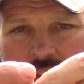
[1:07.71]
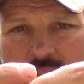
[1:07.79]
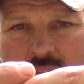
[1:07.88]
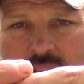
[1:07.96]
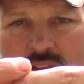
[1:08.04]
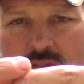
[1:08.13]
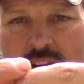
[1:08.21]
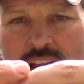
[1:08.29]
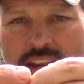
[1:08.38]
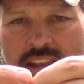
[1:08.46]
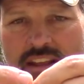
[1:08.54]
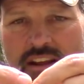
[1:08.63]
If you look
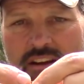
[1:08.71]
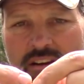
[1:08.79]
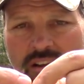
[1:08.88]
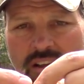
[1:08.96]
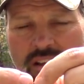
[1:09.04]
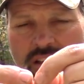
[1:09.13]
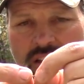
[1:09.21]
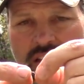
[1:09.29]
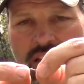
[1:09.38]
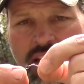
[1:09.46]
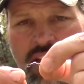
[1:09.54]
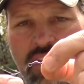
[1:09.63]
right here,
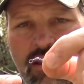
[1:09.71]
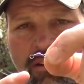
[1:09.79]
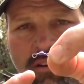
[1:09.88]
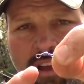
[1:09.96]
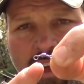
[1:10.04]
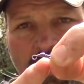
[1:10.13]
you know,